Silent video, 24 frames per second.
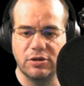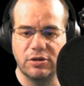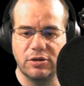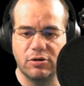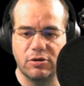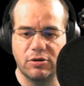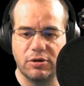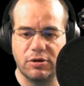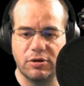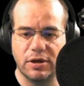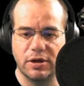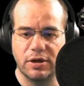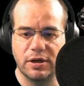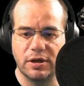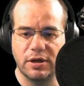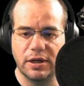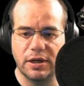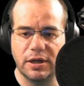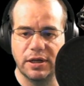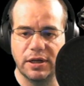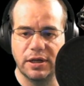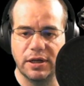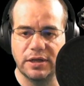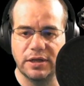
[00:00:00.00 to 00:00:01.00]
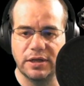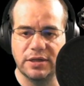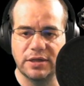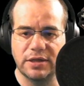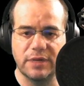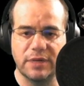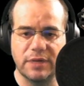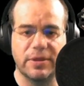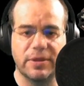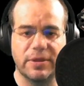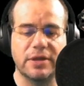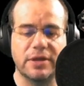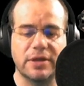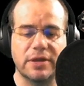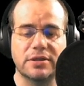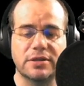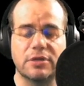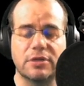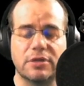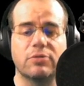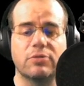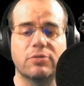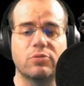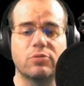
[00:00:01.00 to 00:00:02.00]
got any attack banners,
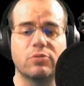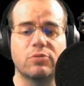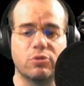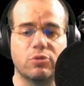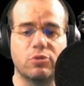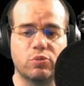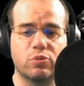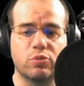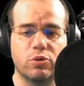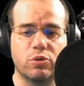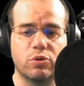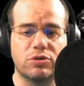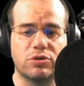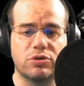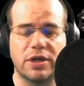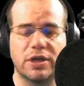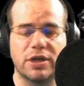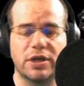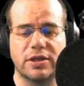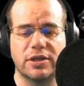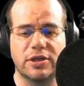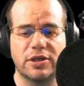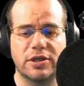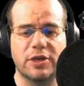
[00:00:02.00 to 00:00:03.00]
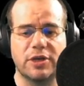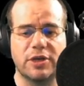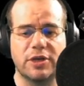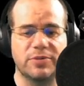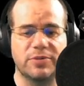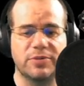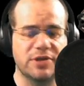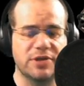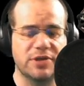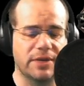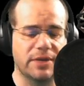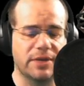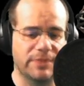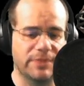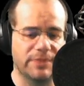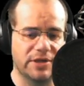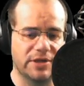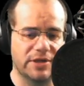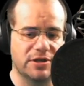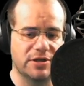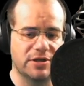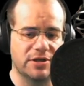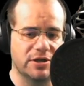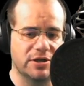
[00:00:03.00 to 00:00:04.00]
so we'll take the 30%.
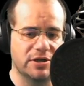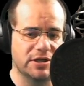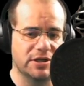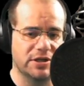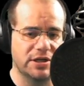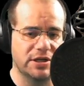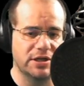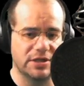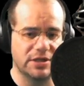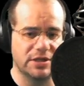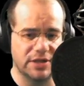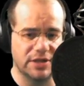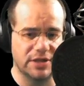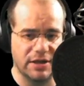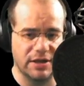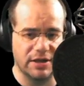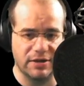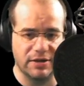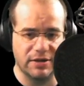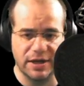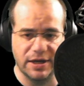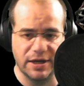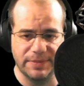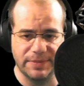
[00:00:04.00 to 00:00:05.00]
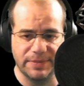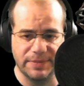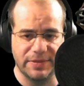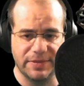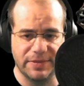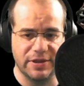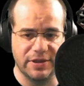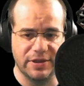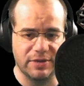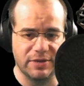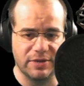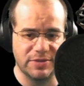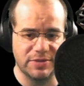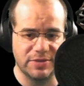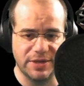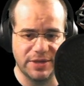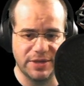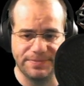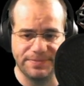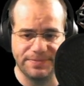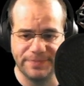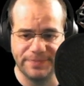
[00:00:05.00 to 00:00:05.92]
It's nice and easy to calculate 30%.